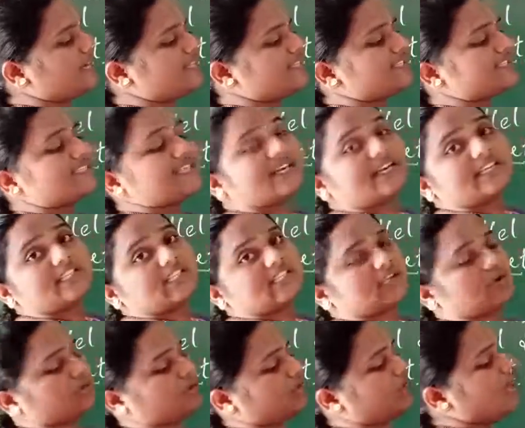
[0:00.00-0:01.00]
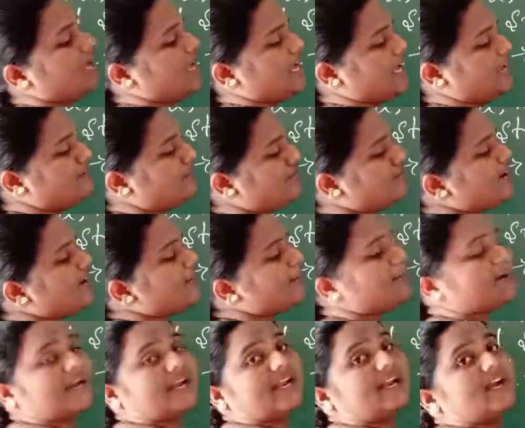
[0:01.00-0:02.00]
and this side is south. If I
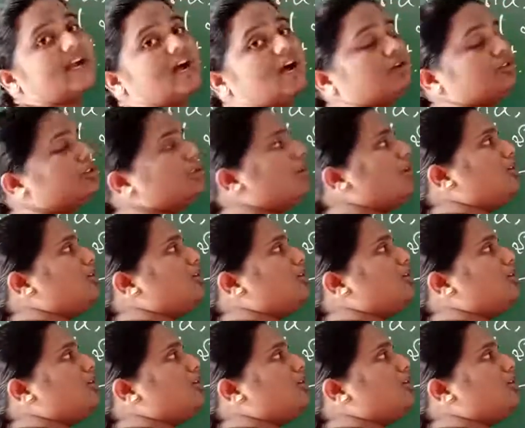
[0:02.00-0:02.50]
bring the